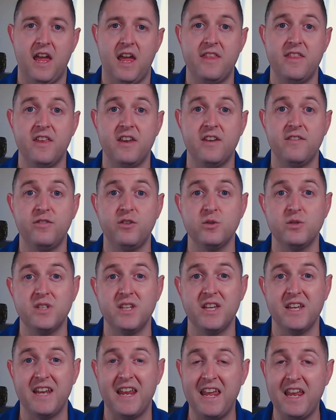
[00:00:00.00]
And then if you
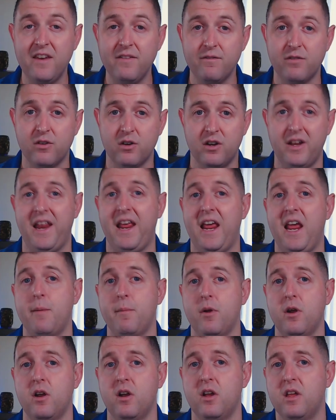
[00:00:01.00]
see an inverted
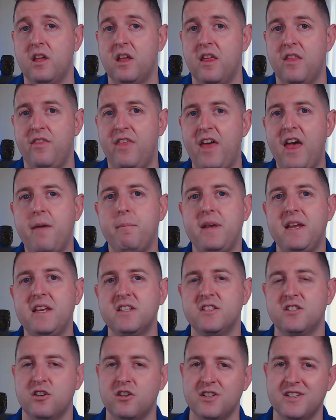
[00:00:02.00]
hammer, that
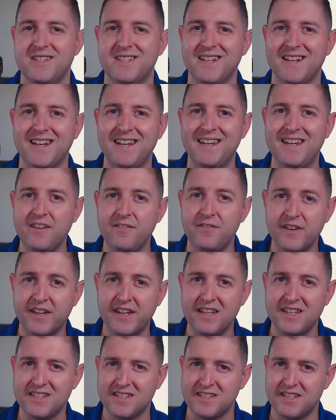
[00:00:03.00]
means there is
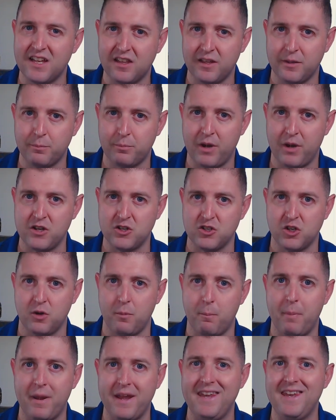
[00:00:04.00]
significant selling
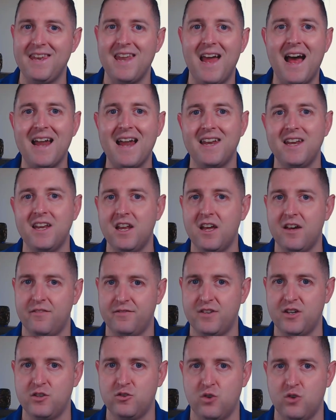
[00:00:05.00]
pressure, but not
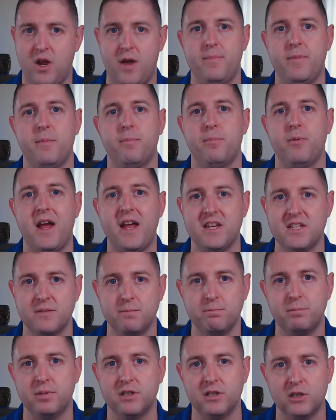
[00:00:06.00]
enough to drop the price
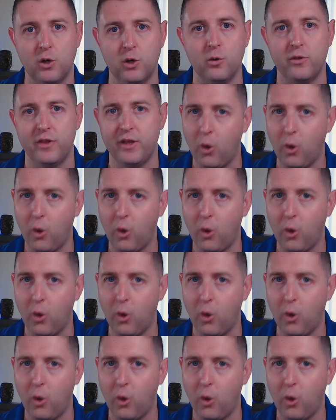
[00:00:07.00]
below the